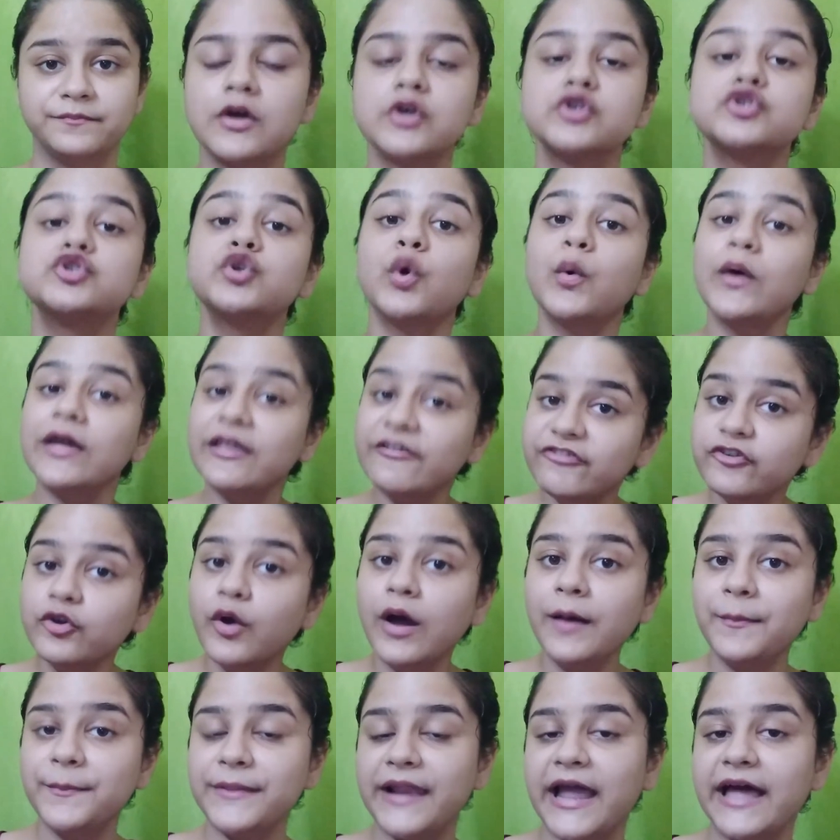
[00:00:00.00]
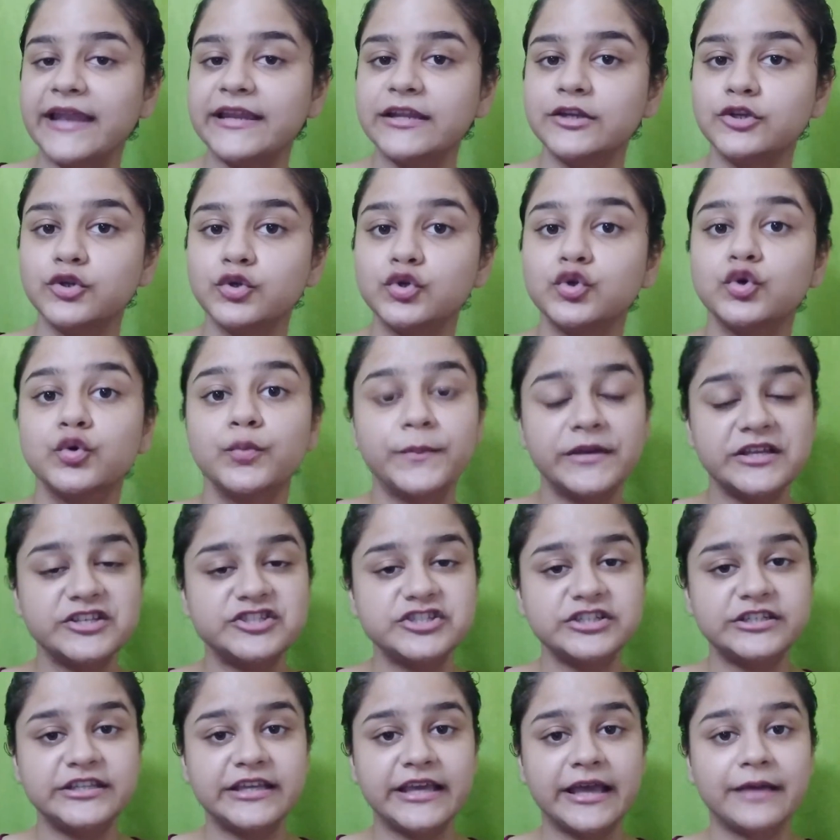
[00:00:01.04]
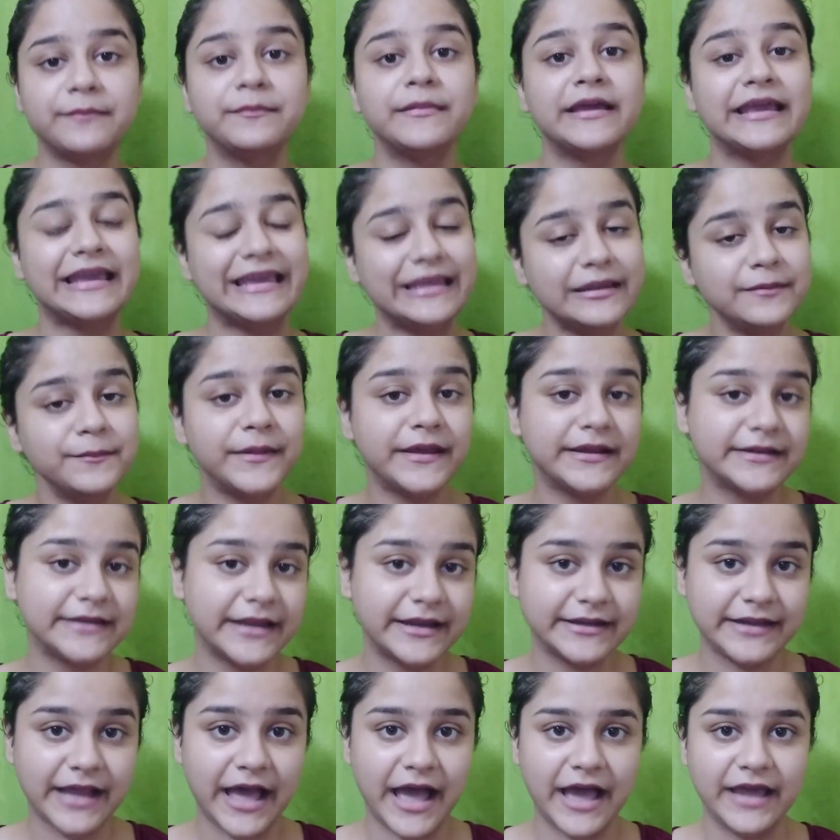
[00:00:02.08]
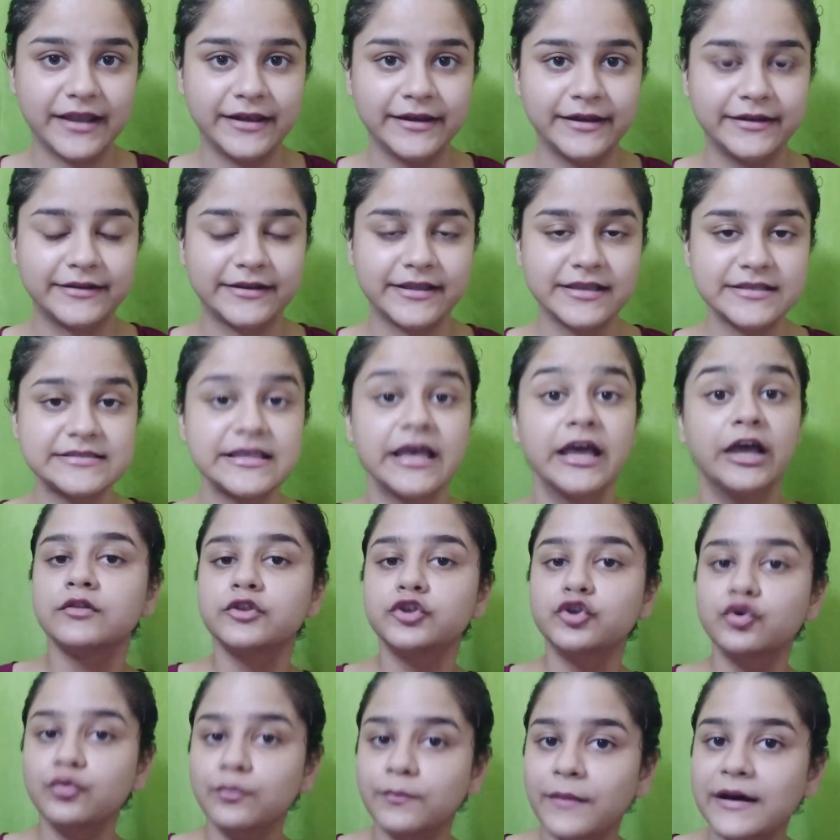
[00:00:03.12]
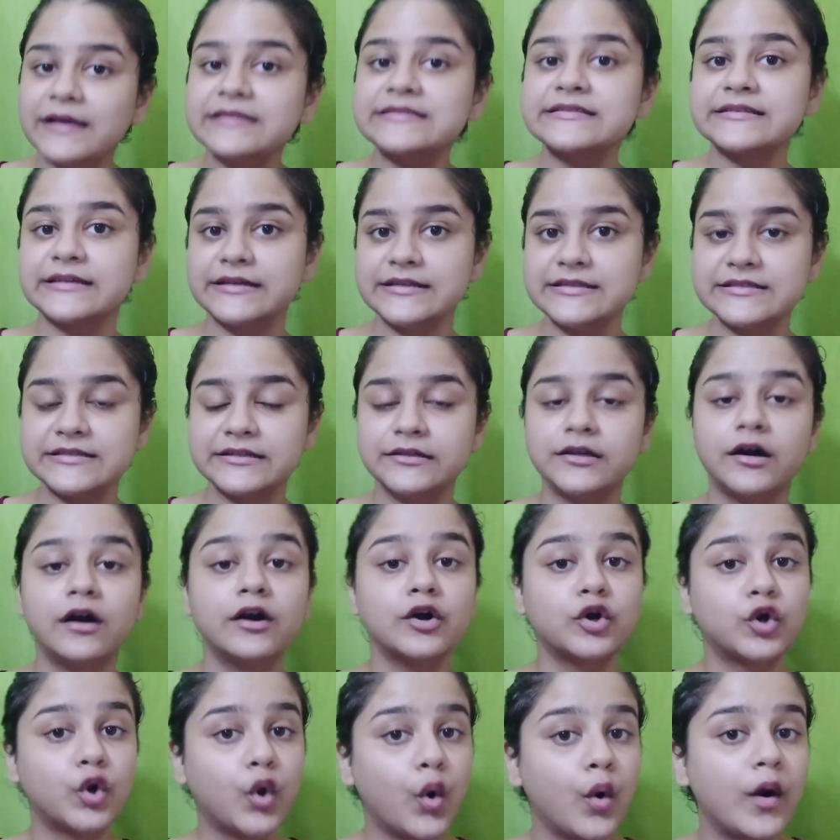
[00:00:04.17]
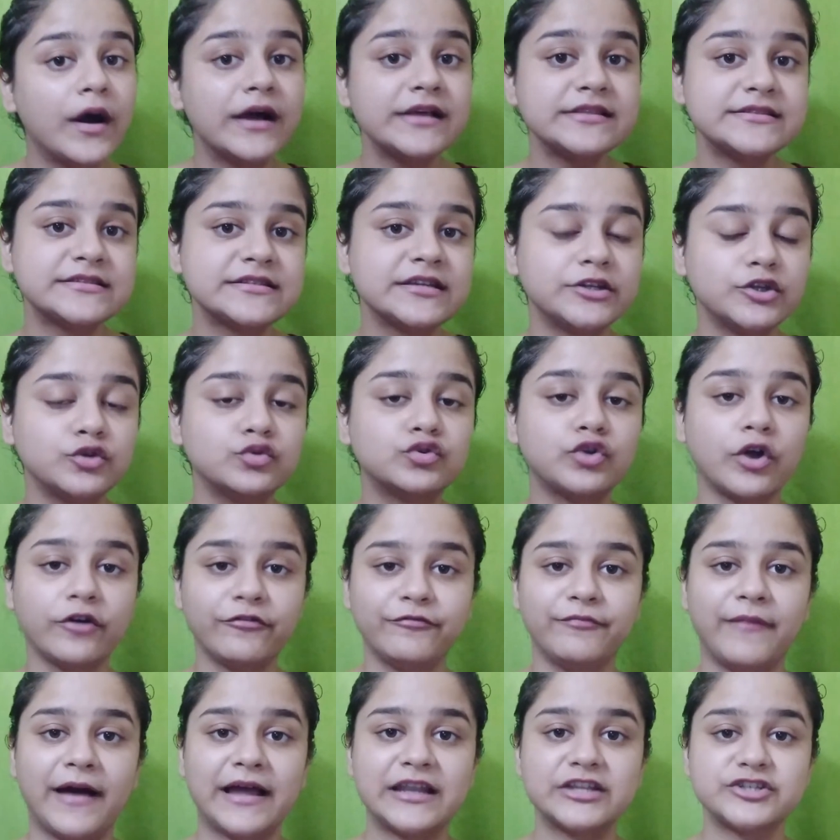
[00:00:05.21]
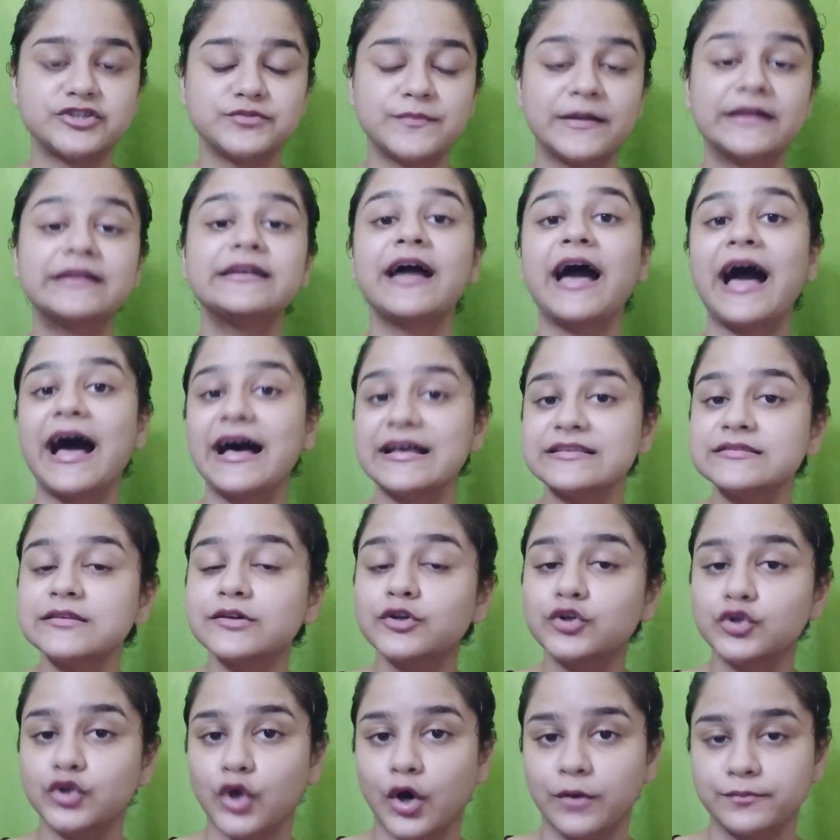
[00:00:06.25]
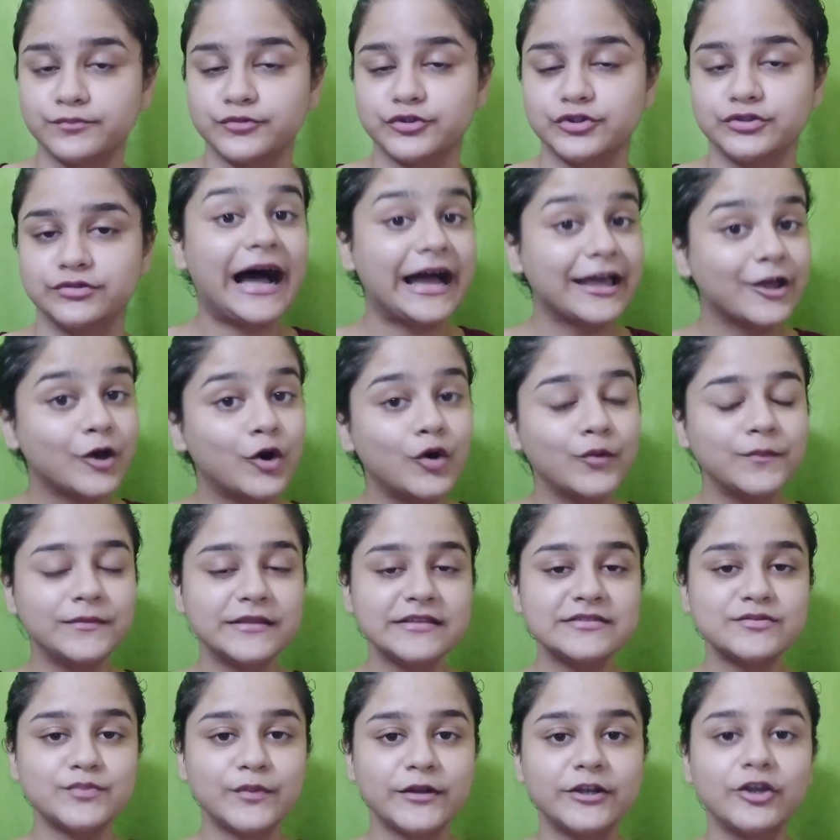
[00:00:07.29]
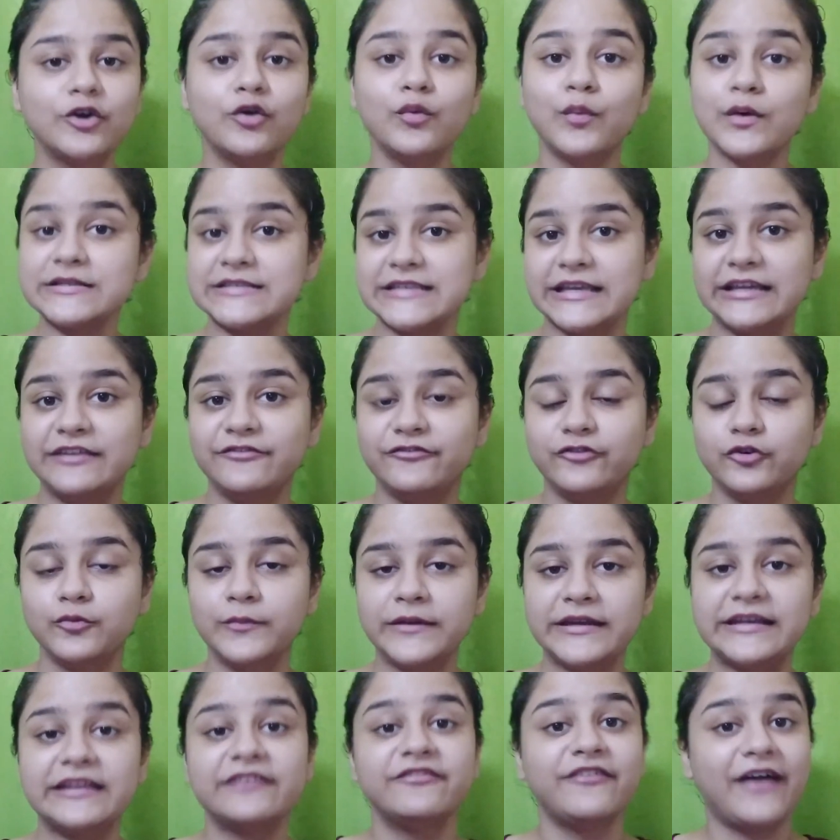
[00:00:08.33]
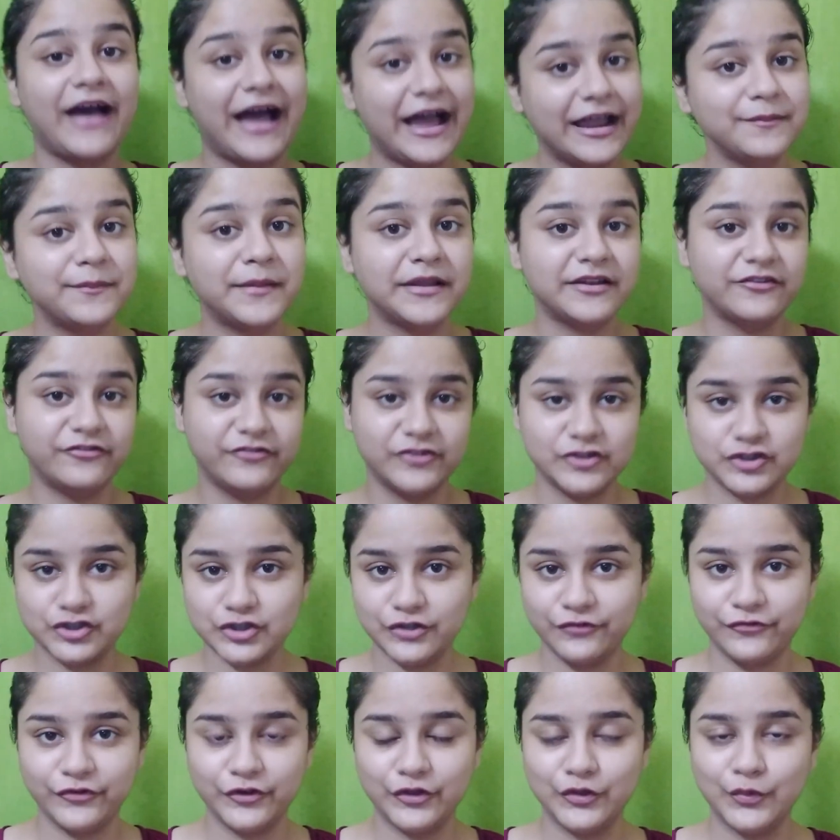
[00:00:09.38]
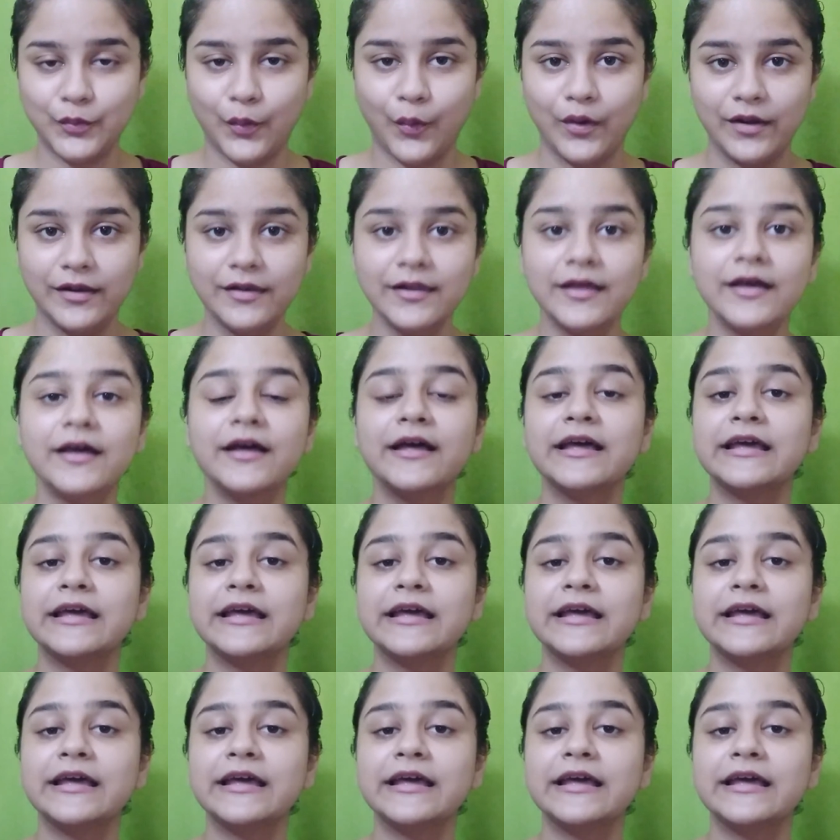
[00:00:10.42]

So if you are planning to do PGDM in Big Data Analytics, you must consider Goa Institute of Management as a good option. I hope this video was informative and beneficial for you all.